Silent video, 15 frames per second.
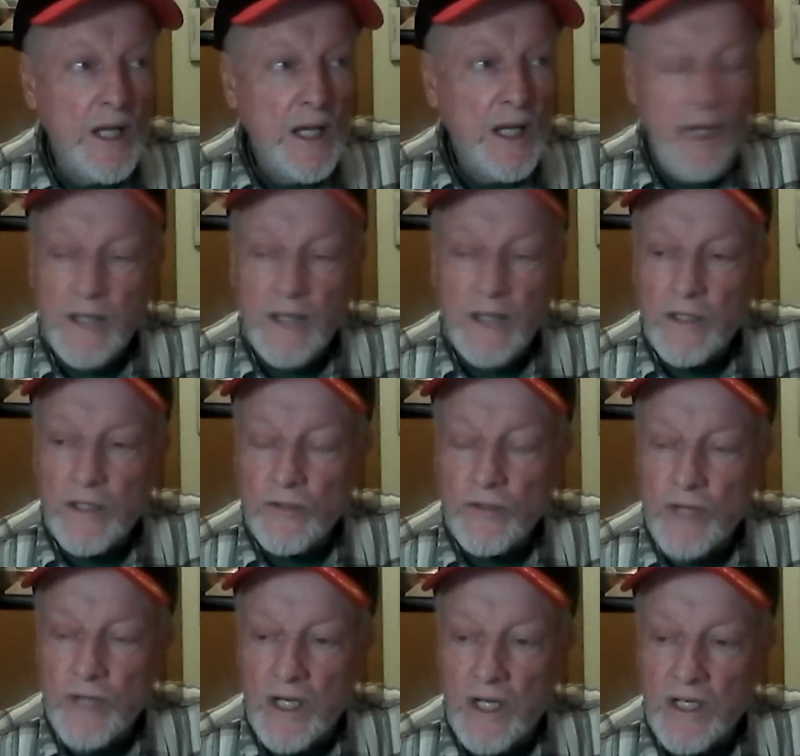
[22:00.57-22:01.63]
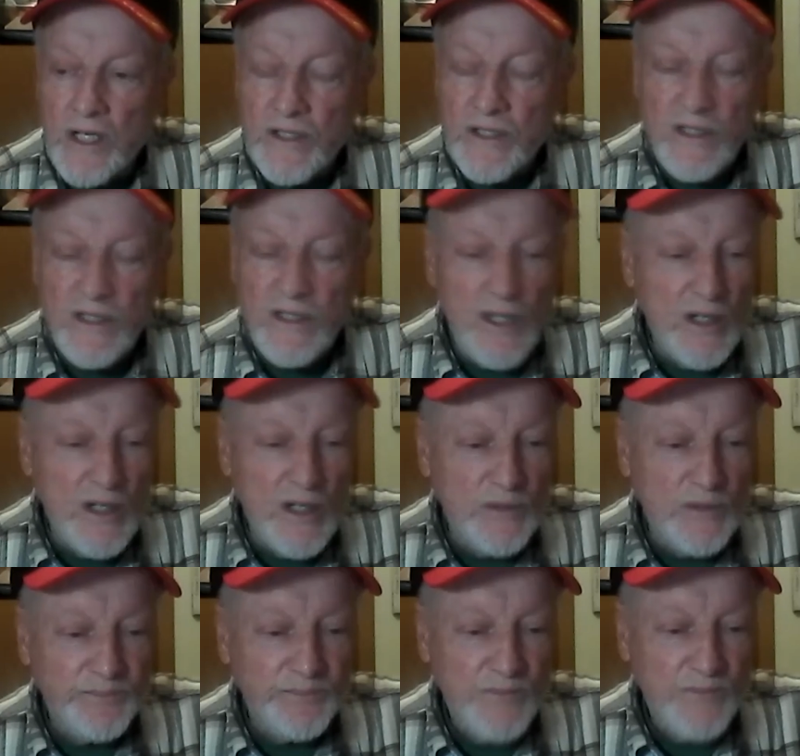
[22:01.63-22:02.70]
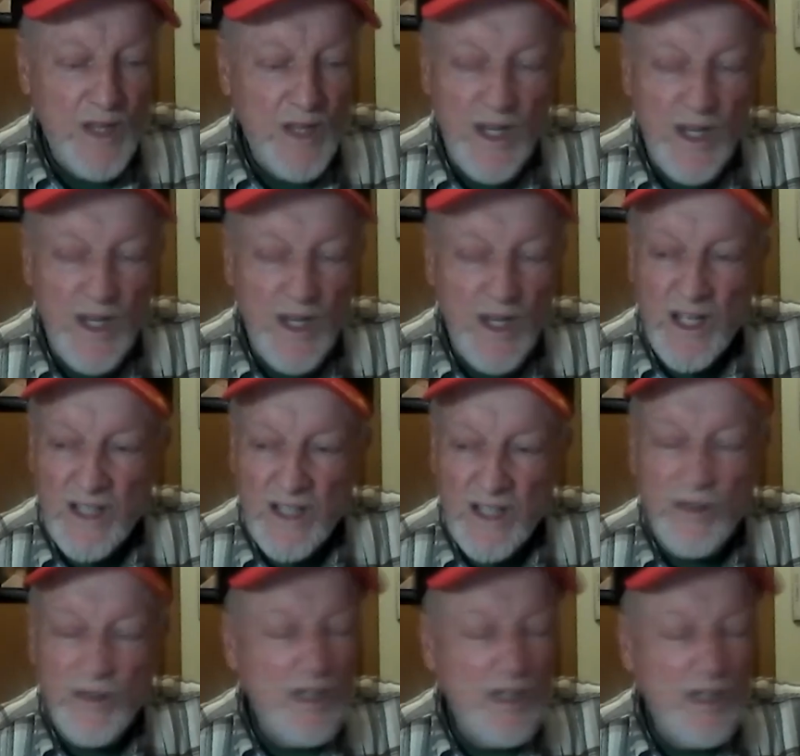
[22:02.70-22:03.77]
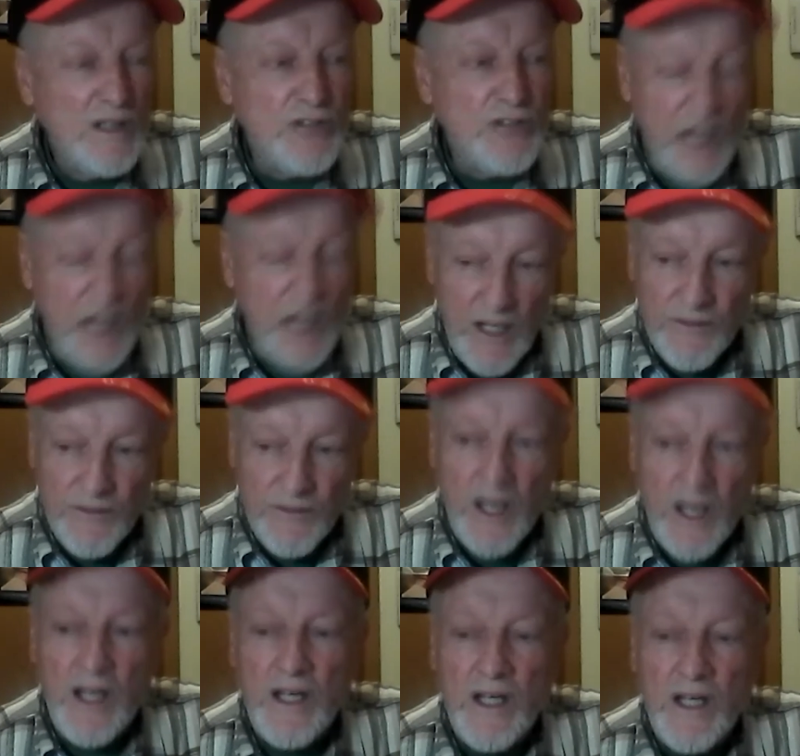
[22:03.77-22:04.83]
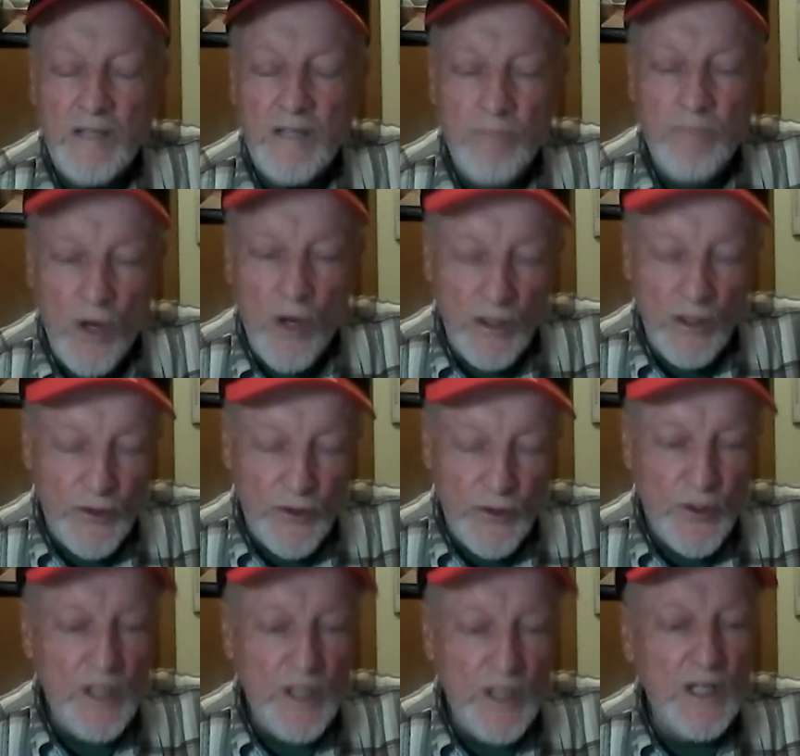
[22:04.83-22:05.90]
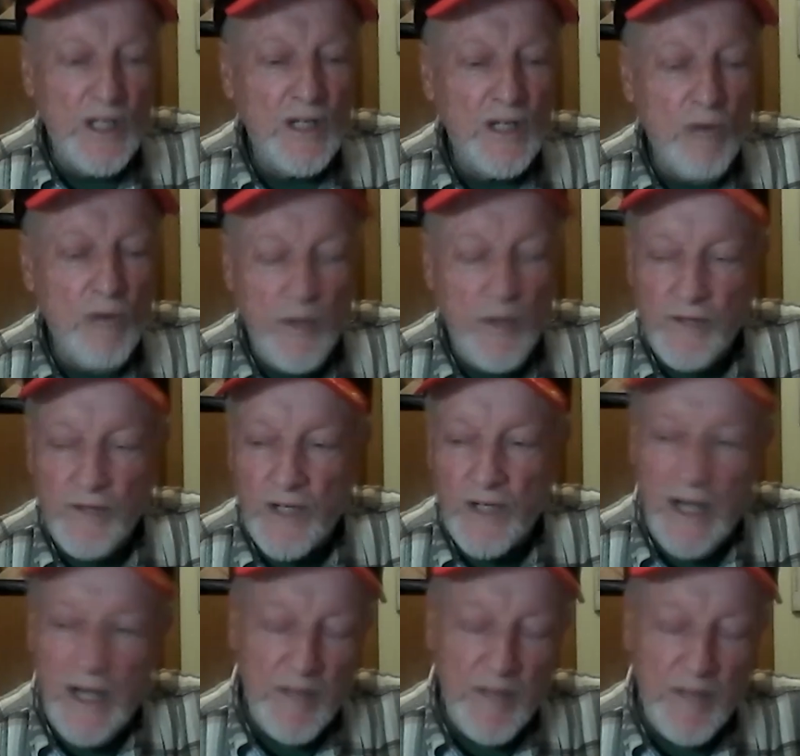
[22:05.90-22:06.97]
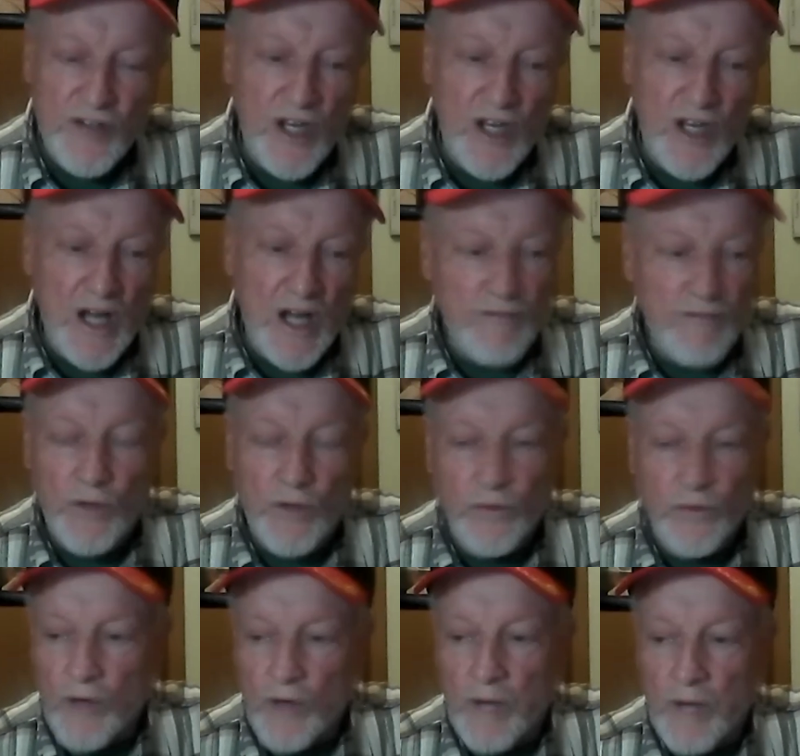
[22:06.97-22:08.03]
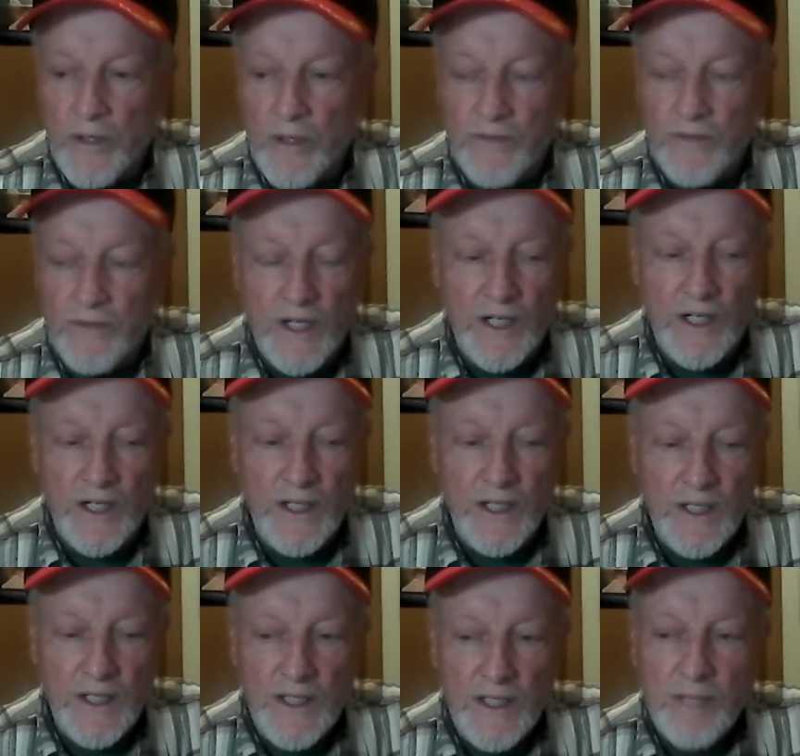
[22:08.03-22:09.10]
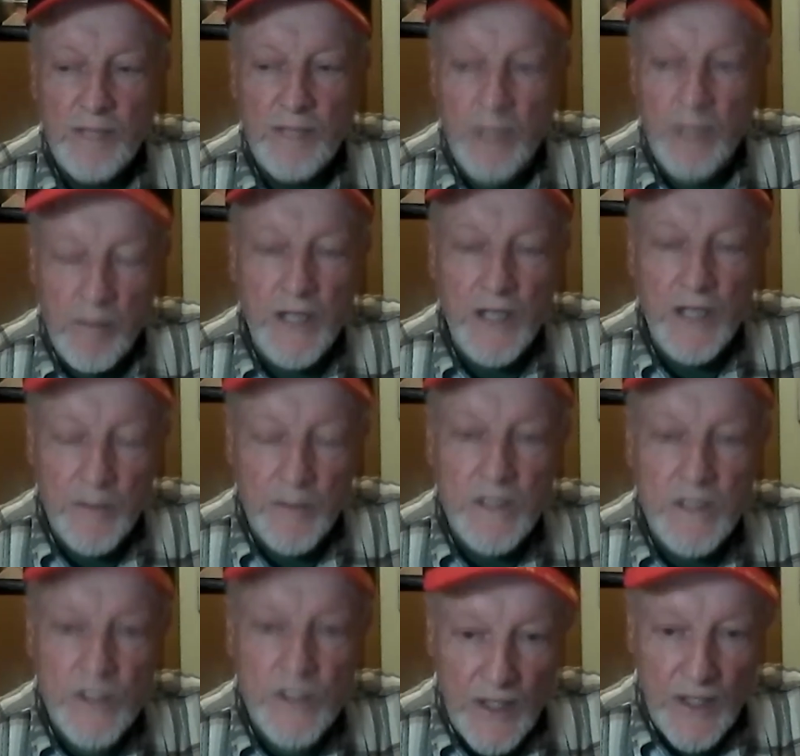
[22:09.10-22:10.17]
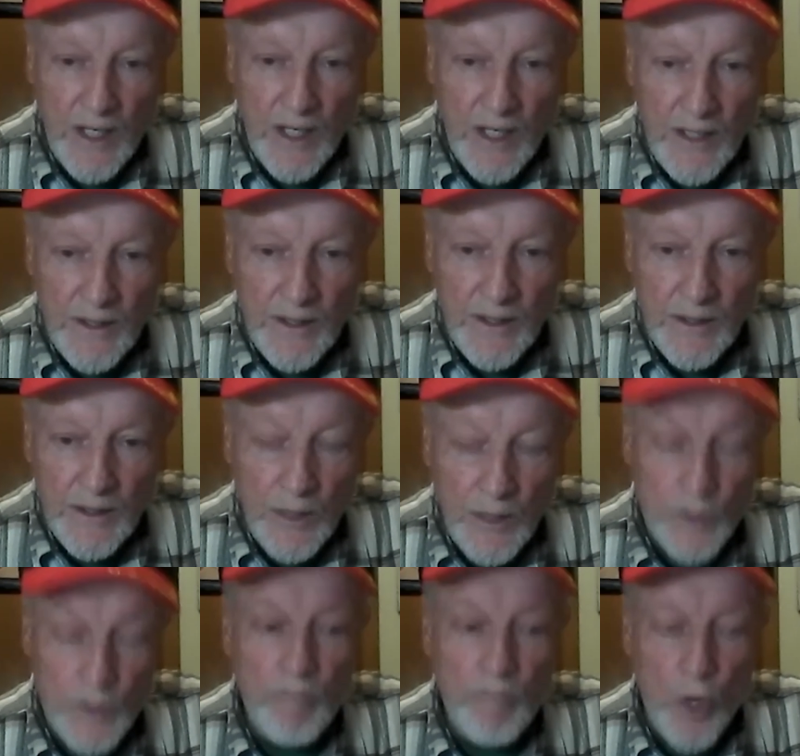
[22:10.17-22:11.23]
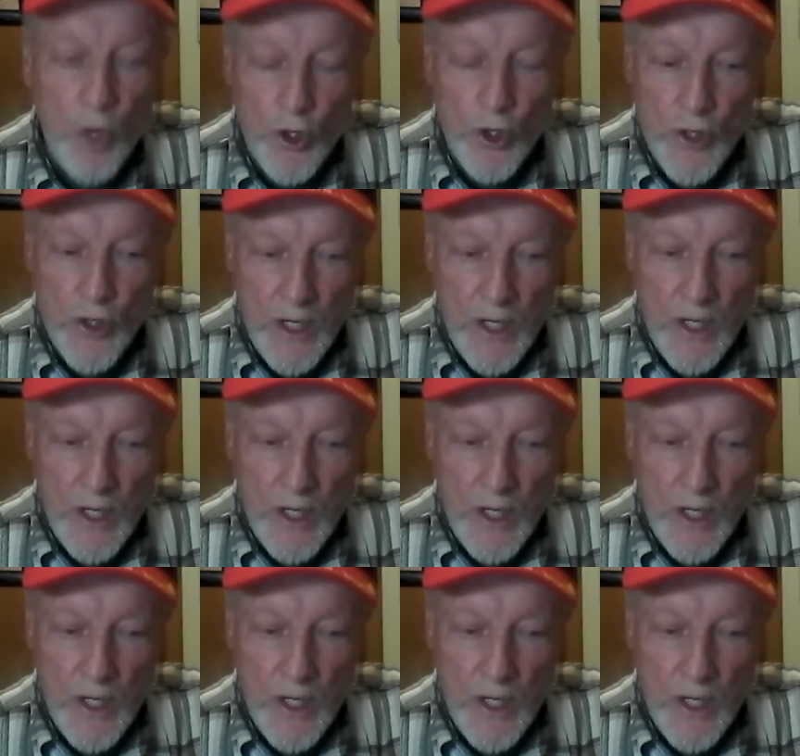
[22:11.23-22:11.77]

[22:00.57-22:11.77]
I told Jake, I said, you know, JFK, Martin Luther King, Robert F. Kennedy. I'm not saying I'd vote for Robert F. Kennedy, but it makes me sick that he was murdered.